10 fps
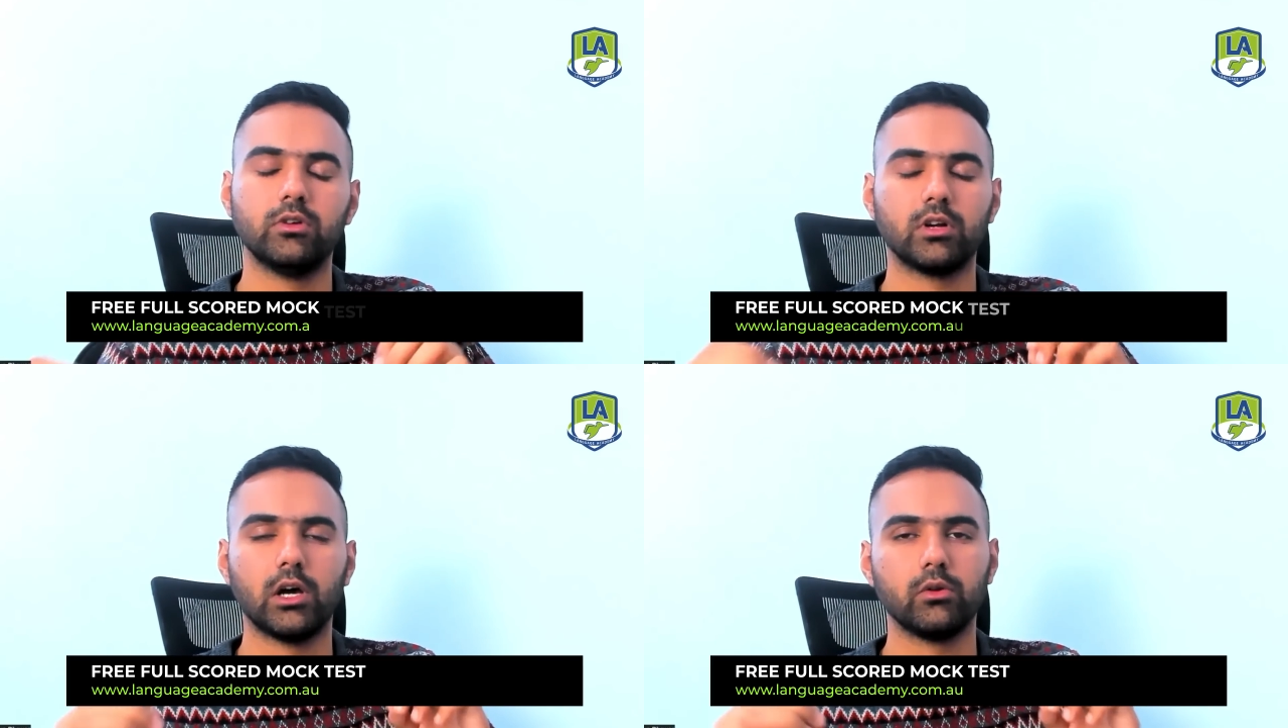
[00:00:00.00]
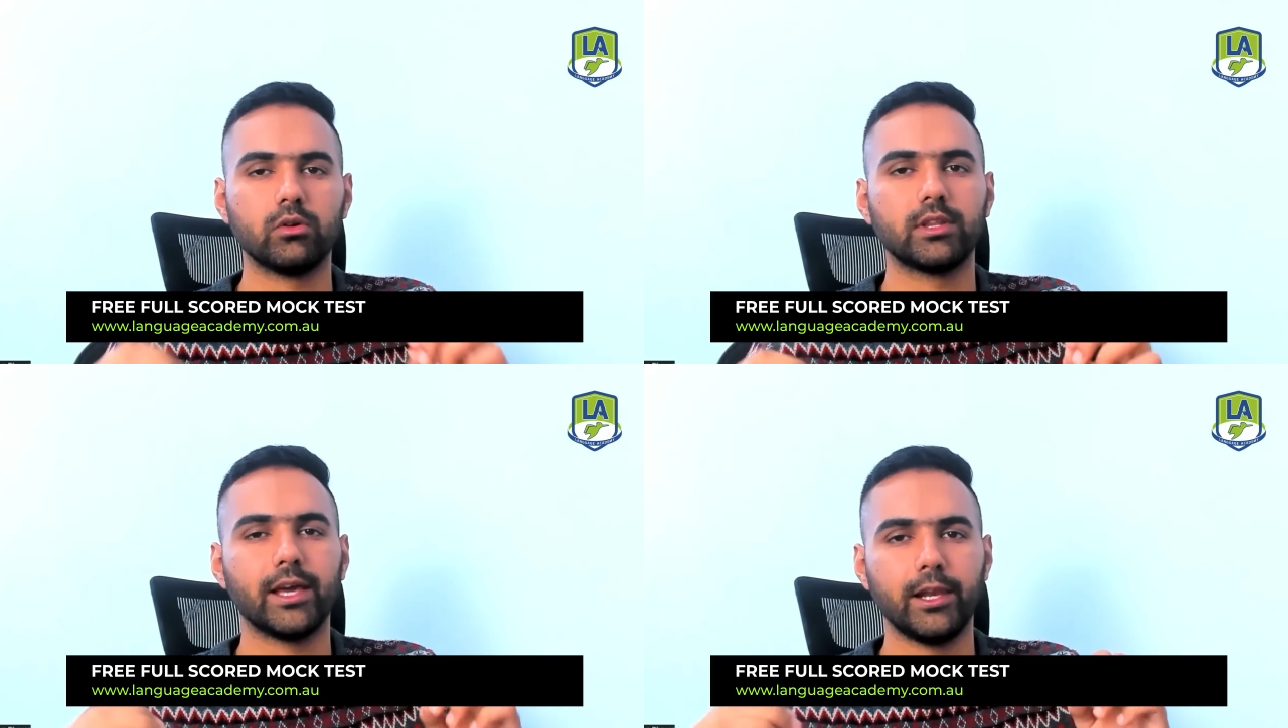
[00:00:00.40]
or
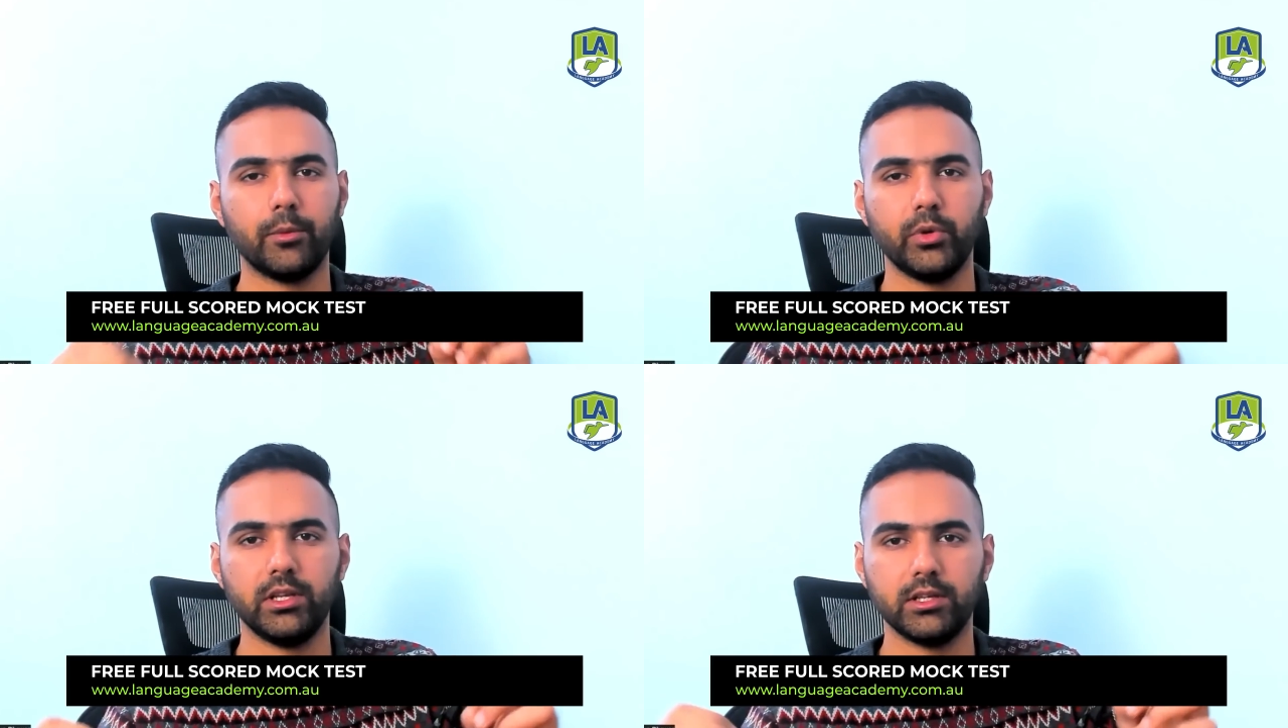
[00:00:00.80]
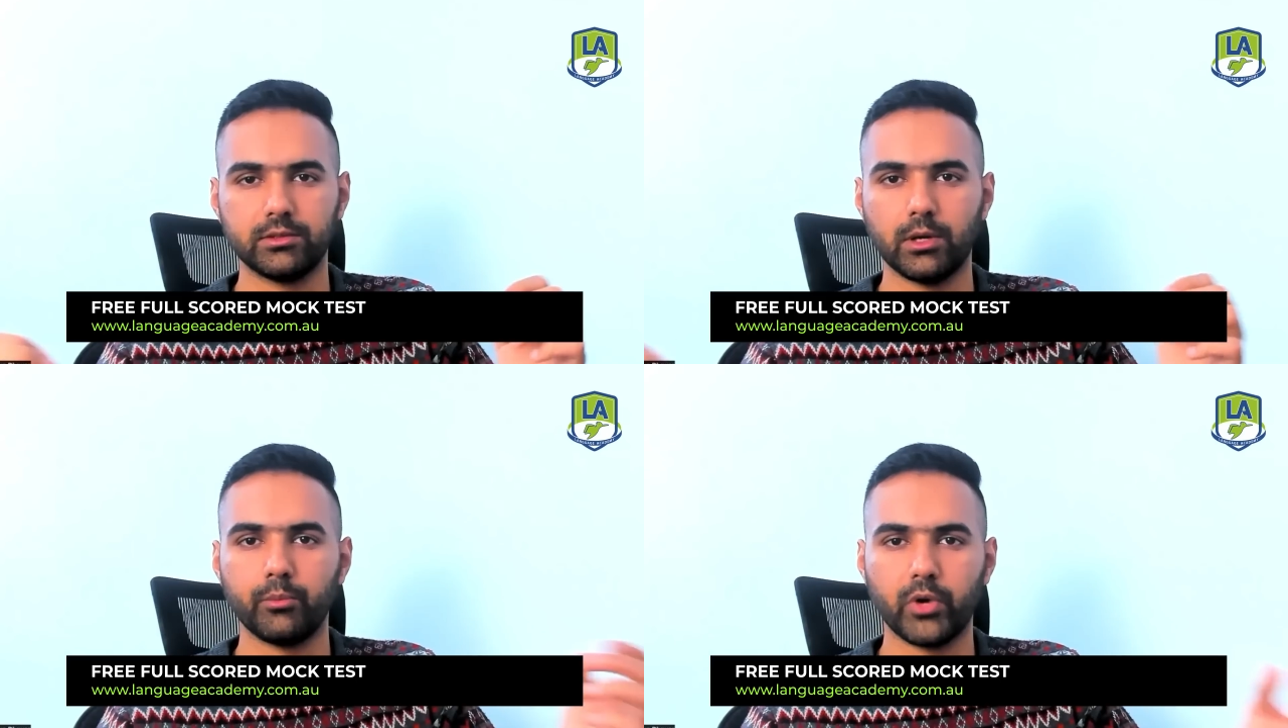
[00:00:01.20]
download the LAPT
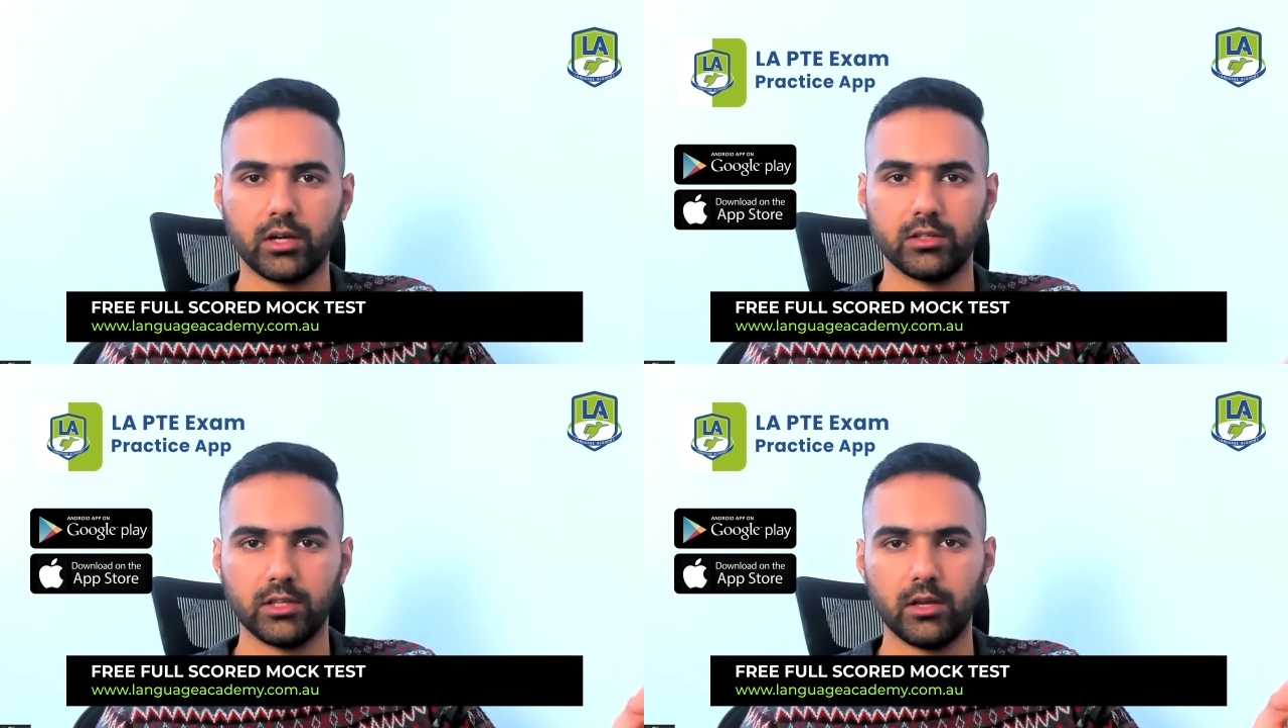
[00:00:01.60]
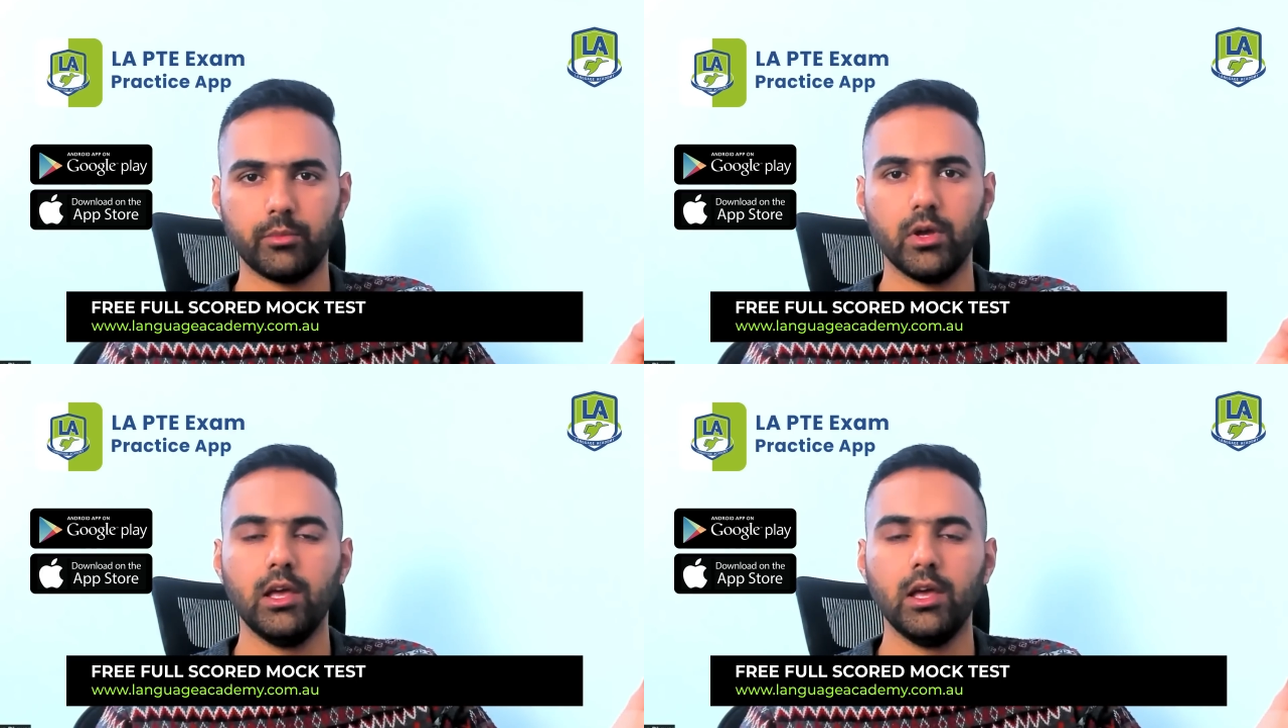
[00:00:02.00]
exam practice app.